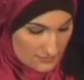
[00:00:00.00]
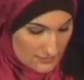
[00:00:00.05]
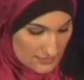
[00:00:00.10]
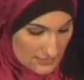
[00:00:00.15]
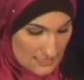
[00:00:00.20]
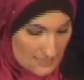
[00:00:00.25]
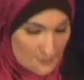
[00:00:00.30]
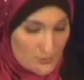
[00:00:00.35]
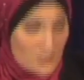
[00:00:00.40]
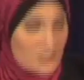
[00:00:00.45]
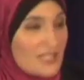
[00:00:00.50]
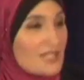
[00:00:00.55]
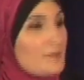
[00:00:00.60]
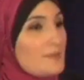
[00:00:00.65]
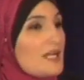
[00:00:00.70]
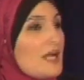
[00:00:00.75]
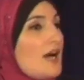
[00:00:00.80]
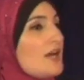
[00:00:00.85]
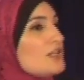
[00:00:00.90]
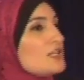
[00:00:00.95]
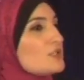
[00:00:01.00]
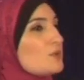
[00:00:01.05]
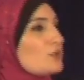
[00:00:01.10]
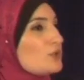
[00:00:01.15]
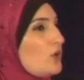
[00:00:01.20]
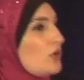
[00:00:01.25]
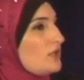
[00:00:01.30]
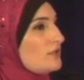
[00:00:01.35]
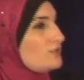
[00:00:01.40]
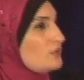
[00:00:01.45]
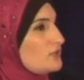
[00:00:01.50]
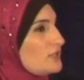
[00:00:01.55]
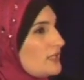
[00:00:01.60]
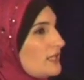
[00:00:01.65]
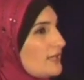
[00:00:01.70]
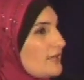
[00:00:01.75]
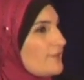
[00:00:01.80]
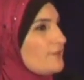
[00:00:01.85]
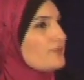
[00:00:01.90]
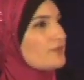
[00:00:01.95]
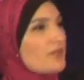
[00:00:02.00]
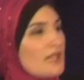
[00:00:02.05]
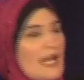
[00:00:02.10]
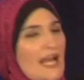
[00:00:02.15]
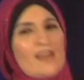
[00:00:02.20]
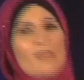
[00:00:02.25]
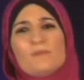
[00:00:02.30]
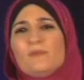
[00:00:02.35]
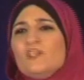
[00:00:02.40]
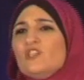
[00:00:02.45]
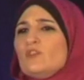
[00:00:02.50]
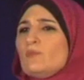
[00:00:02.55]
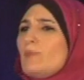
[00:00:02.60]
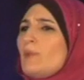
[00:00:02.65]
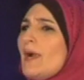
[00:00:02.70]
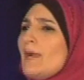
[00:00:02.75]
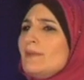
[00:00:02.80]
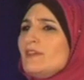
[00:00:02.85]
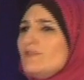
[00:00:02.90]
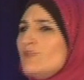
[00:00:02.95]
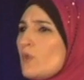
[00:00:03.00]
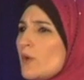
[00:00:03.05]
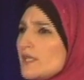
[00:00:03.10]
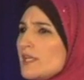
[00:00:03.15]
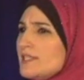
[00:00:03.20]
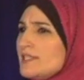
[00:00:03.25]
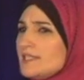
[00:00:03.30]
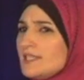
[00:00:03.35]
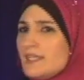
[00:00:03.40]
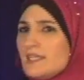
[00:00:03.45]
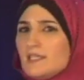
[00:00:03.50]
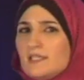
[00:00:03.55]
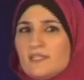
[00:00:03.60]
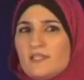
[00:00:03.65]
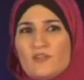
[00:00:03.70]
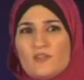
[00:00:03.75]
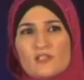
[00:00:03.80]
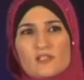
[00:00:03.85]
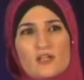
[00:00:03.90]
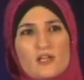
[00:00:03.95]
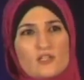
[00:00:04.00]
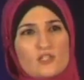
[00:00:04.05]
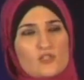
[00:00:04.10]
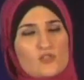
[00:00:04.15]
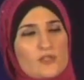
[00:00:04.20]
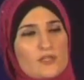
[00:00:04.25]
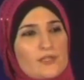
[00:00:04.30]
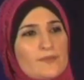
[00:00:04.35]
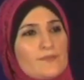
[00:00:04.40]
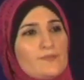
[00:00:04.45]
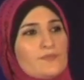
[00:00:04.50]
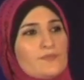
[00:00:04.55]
and I'm just going to be honest with all of you today. I've been to probably 40 cities in this country.